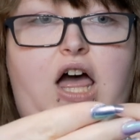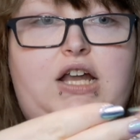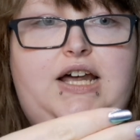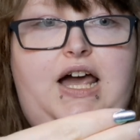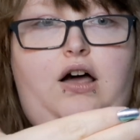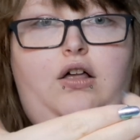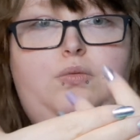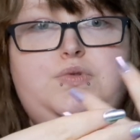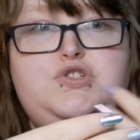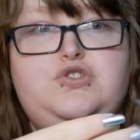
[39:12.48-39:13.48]
And it
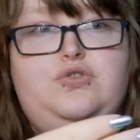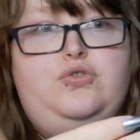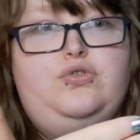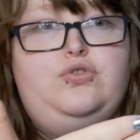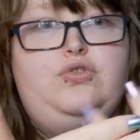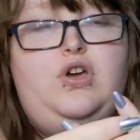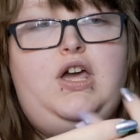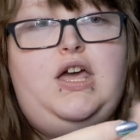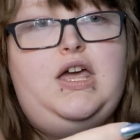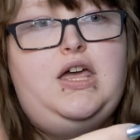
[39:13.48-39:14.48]
helps to
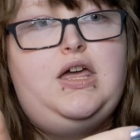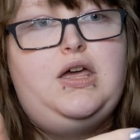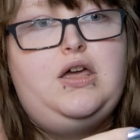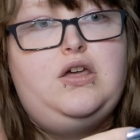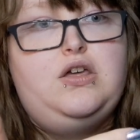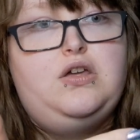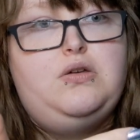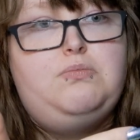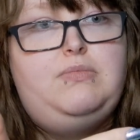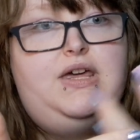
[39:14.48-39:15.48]

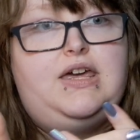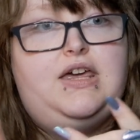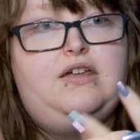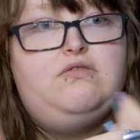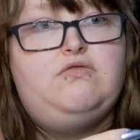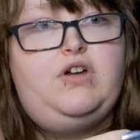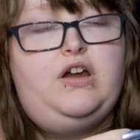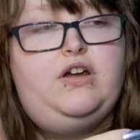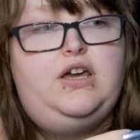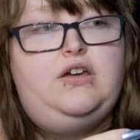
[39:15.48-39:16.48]
make it
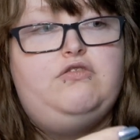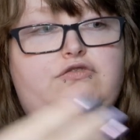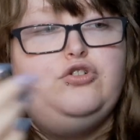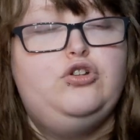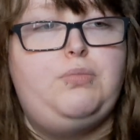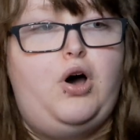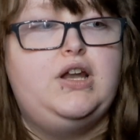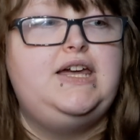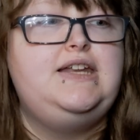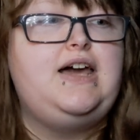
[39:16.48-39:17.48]
very
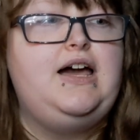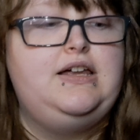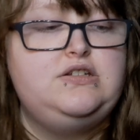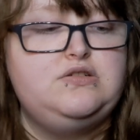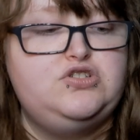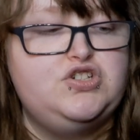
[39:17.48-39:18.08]
full-bodied and